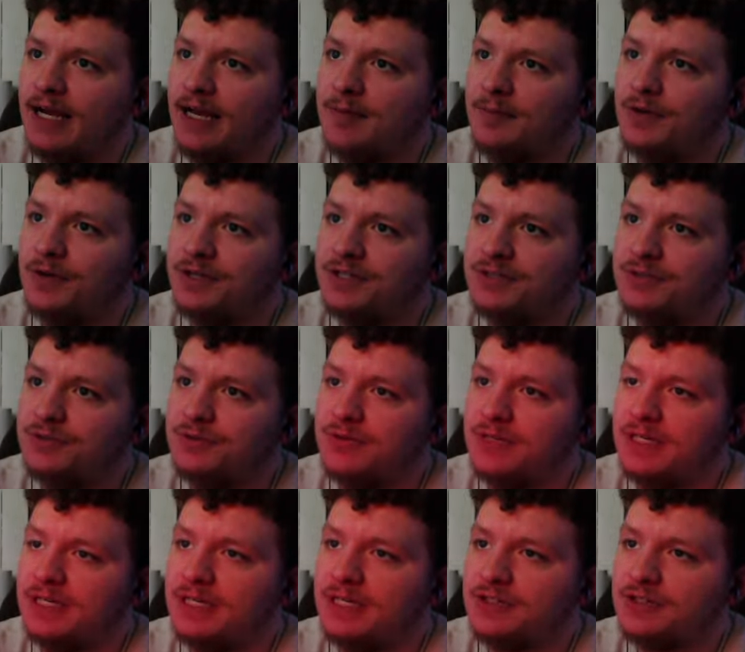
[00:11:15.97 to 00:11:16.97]
I'm going
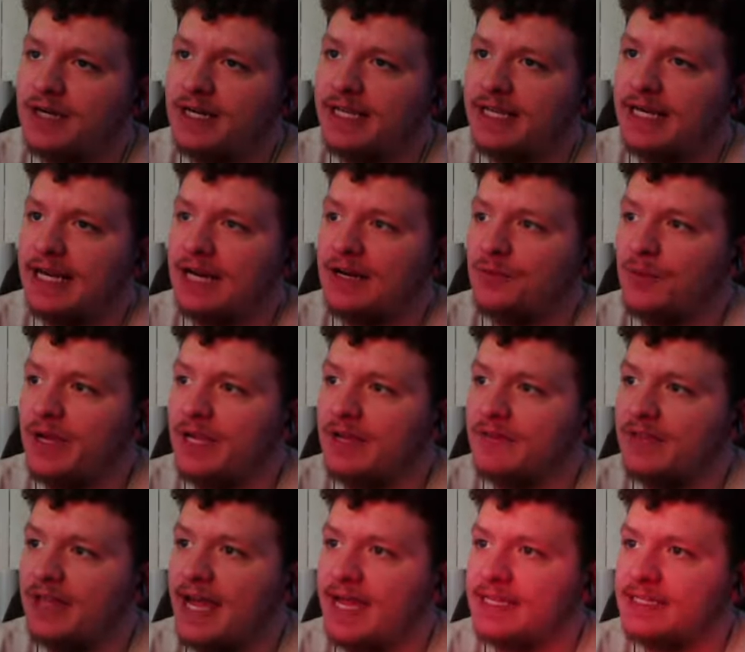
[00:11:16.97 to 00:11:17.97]
to uh, try to get out of the way
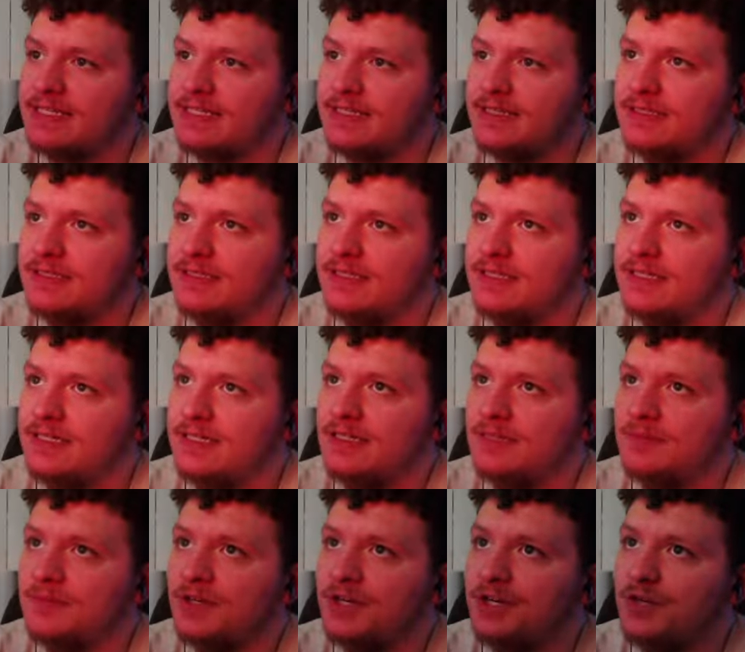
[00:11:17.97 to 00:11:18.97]
of that.
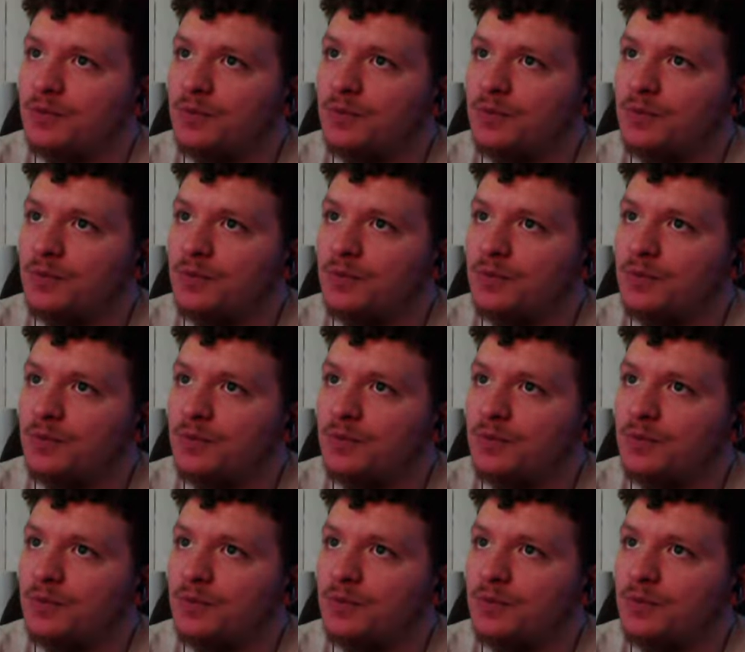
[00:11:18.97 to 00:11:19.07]
I'm going